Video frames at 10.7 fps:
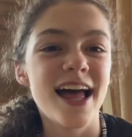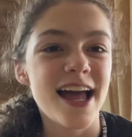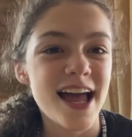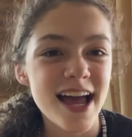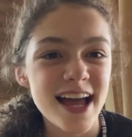
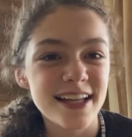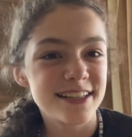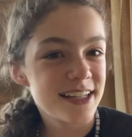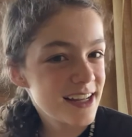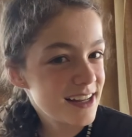
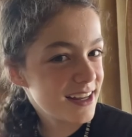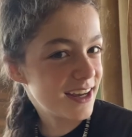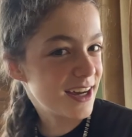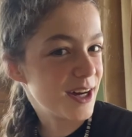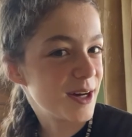And
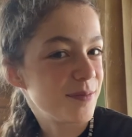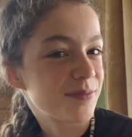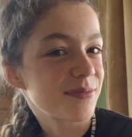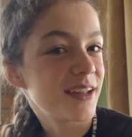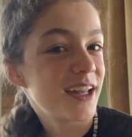um,
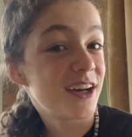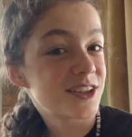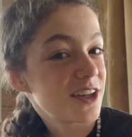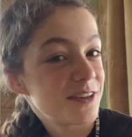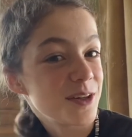and
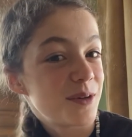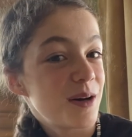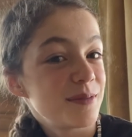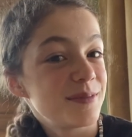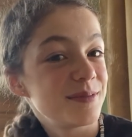also if you
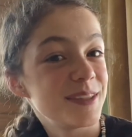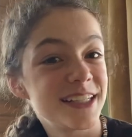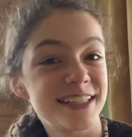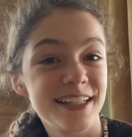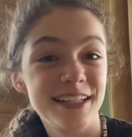want me
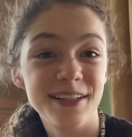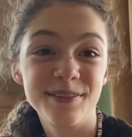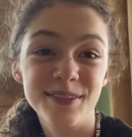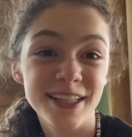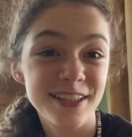to see
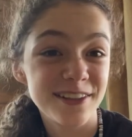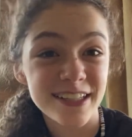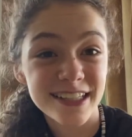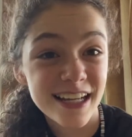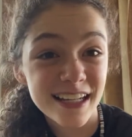me do
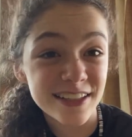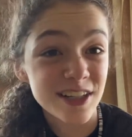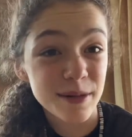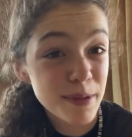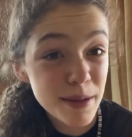this again to
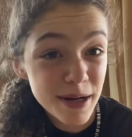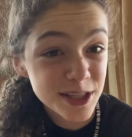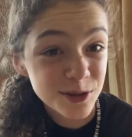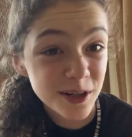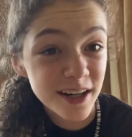try to beat my
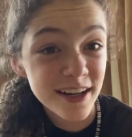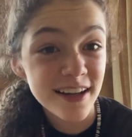score.